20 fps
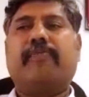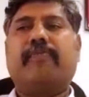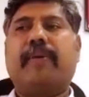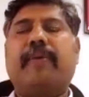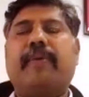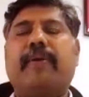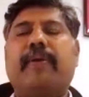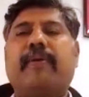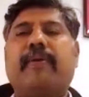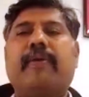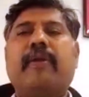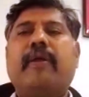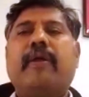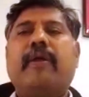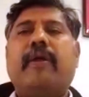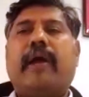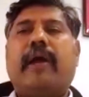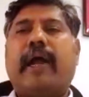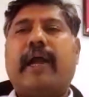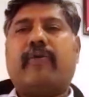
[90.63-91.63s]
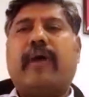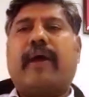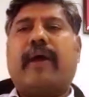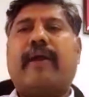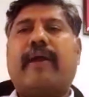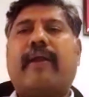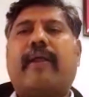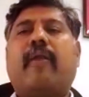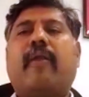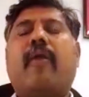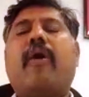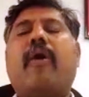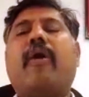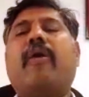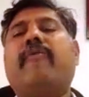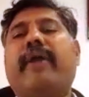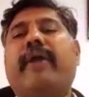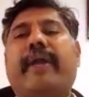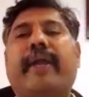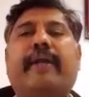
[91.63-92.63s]
So People had to had a
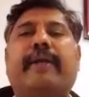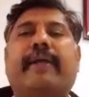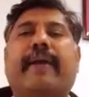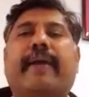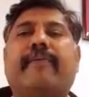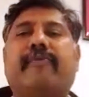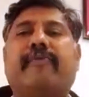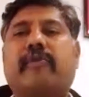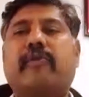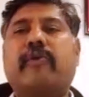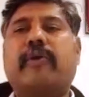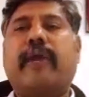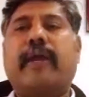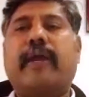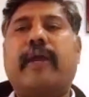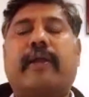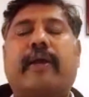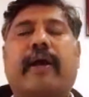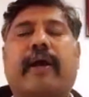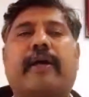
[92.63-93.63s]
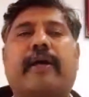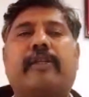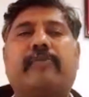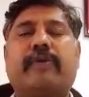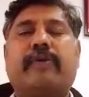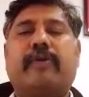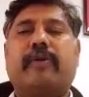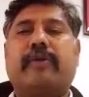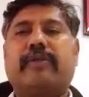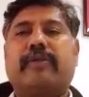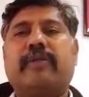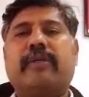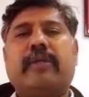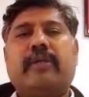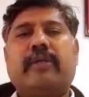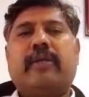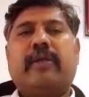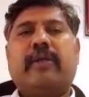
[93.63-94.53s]
long waiting times to get cars because